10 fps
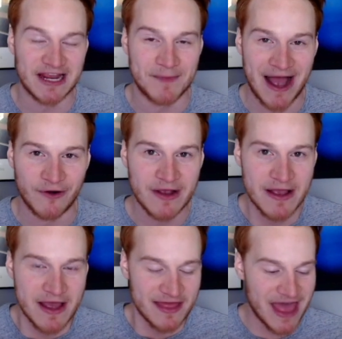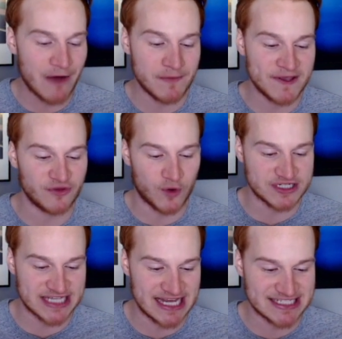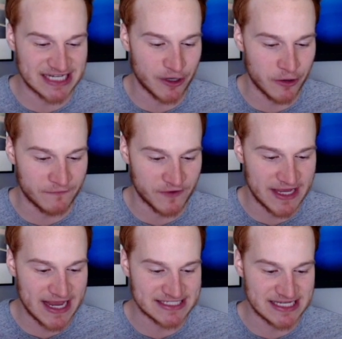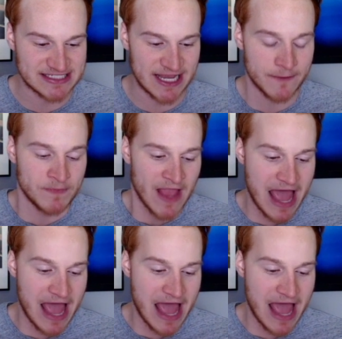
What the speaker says: about. That would be the worst case scenario for the ACC.